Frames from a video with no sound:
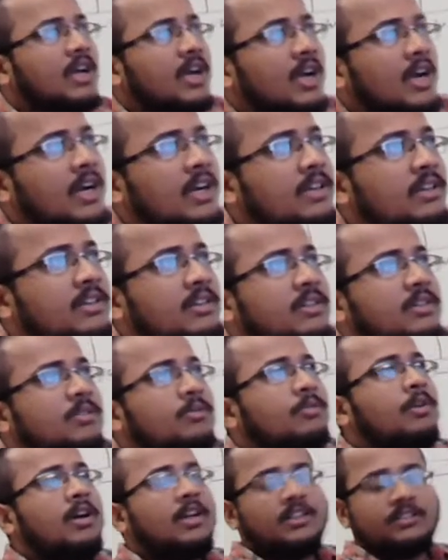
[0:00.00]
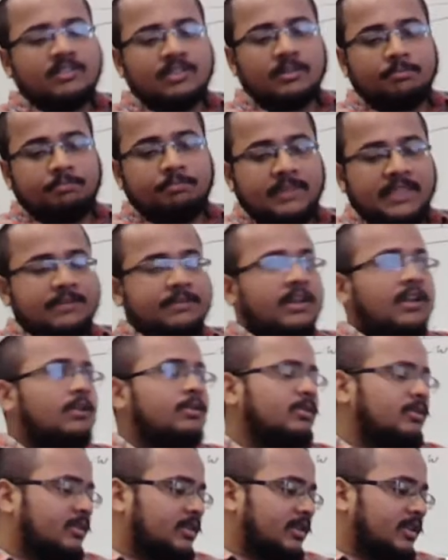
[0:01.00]
And what is the
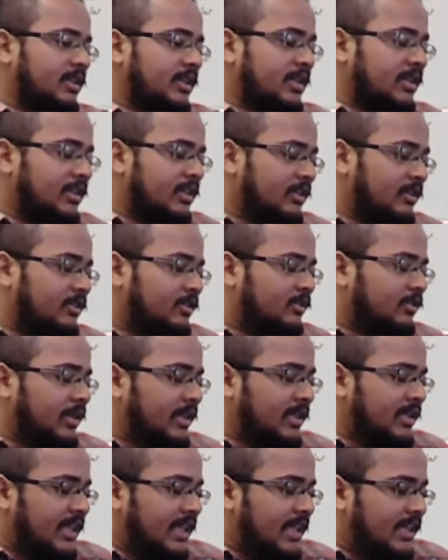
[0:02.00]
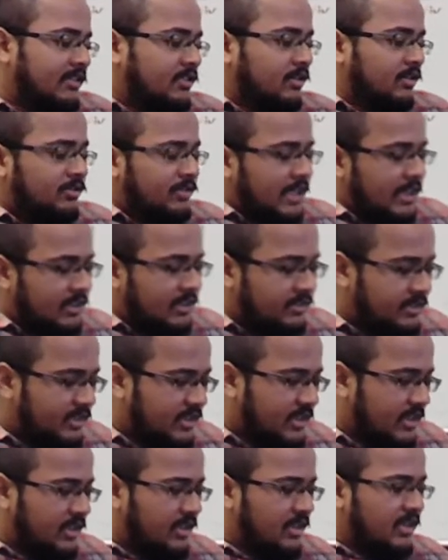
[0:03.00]
p-value? So in case of
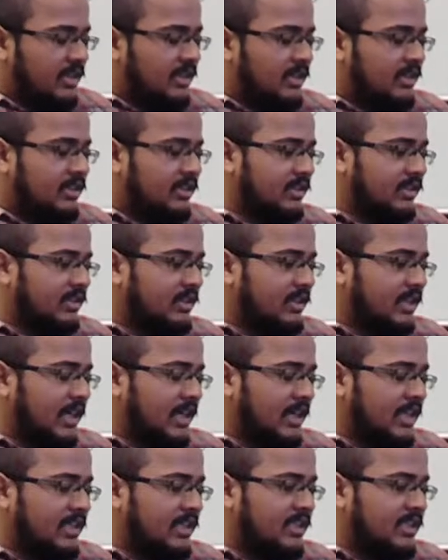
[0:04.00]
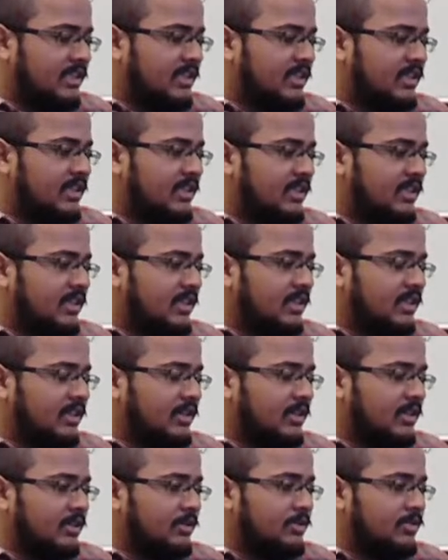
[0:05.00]
statistical learning,
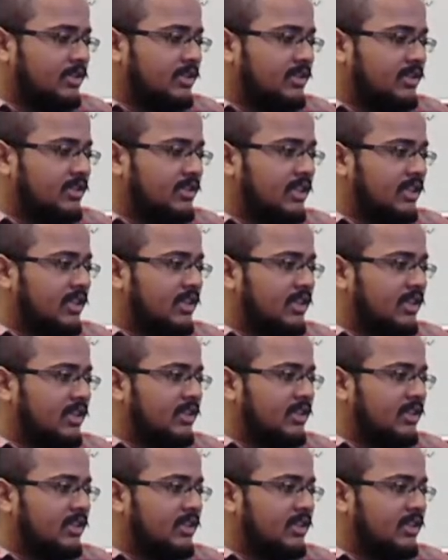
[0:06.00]
using the